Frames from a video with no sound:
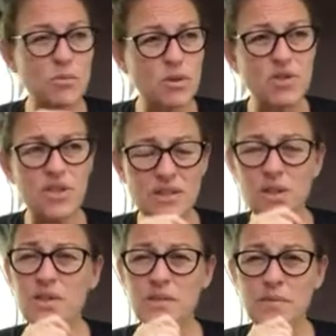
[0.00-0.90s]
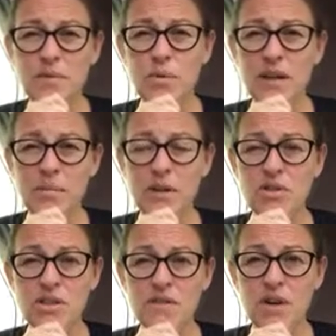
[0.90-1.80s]
Although she's got some full-length
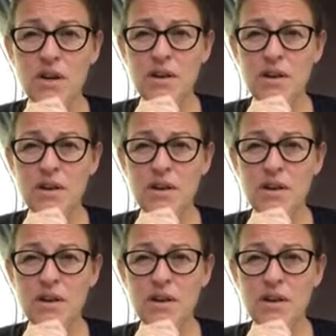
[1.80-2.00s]
pictures of her,